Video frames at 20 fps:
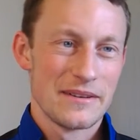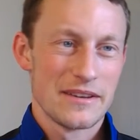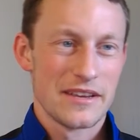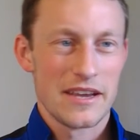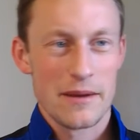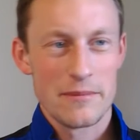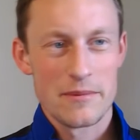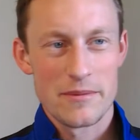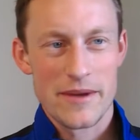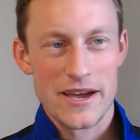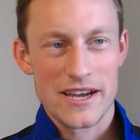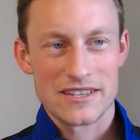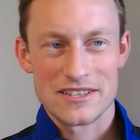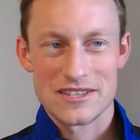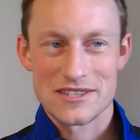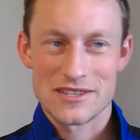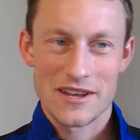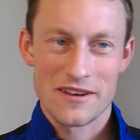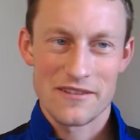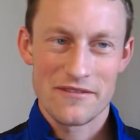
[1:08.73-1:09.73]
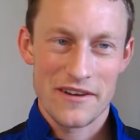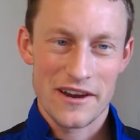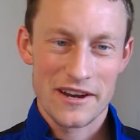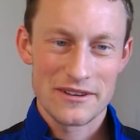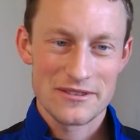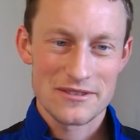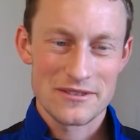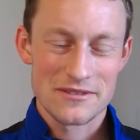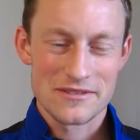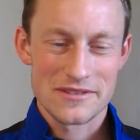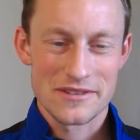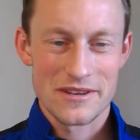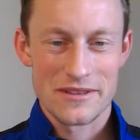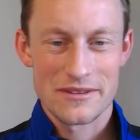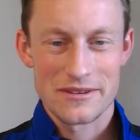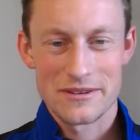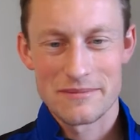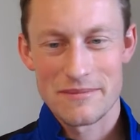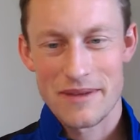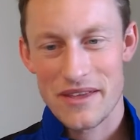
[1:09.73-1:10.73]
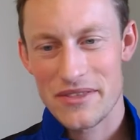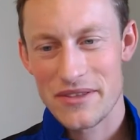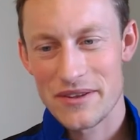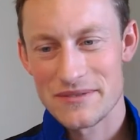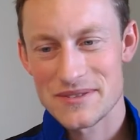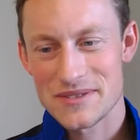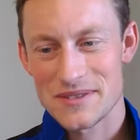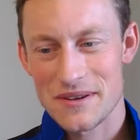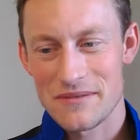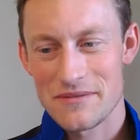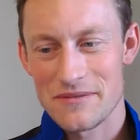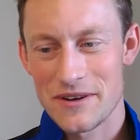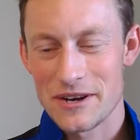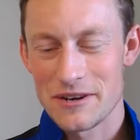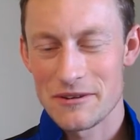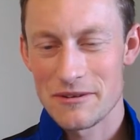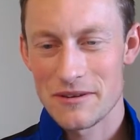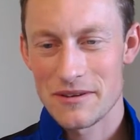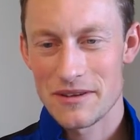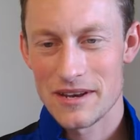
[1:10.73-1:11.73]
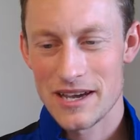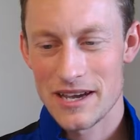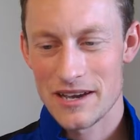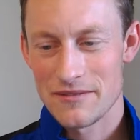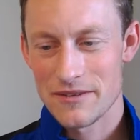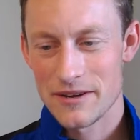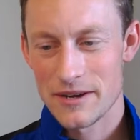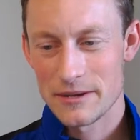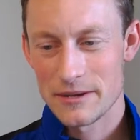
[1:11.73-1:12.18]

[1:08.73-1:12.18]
Coming back to stud finders, there's another method of stud finder you can have